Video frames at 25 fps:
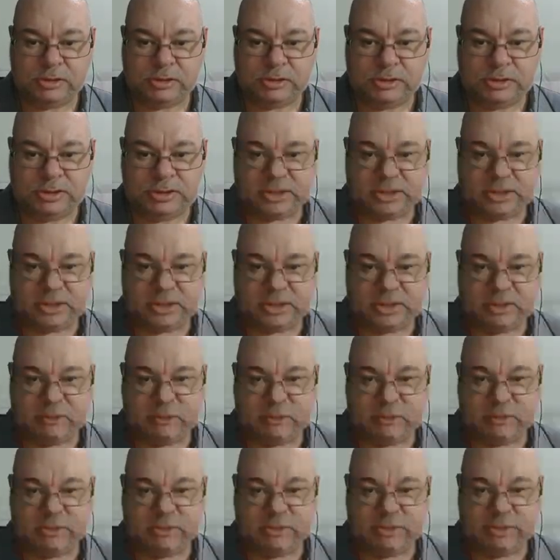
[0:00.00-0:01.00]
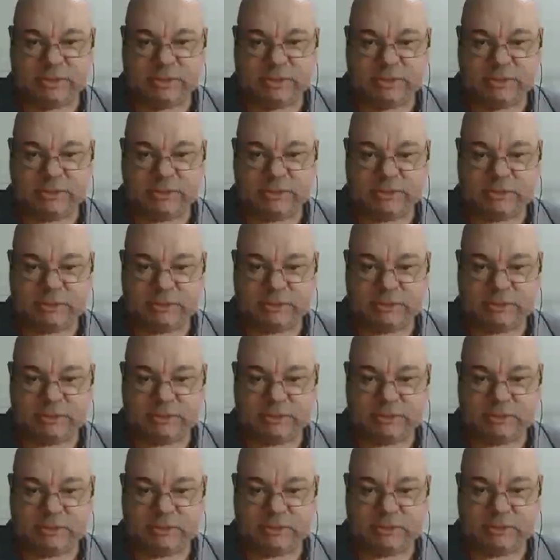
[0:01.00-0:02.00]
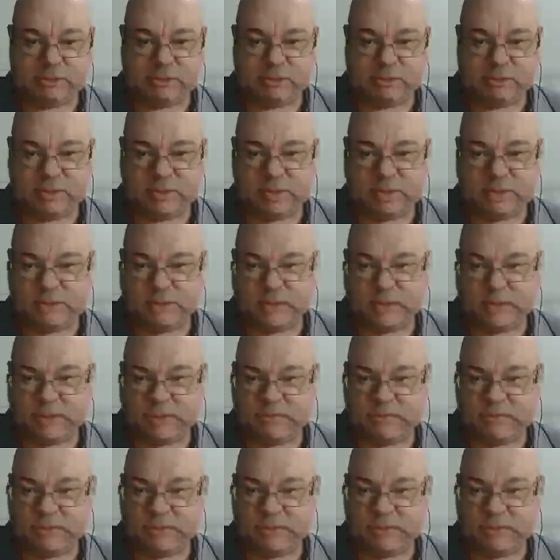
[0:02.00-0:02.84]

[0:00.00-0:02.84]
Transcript: let's come on down, grab any of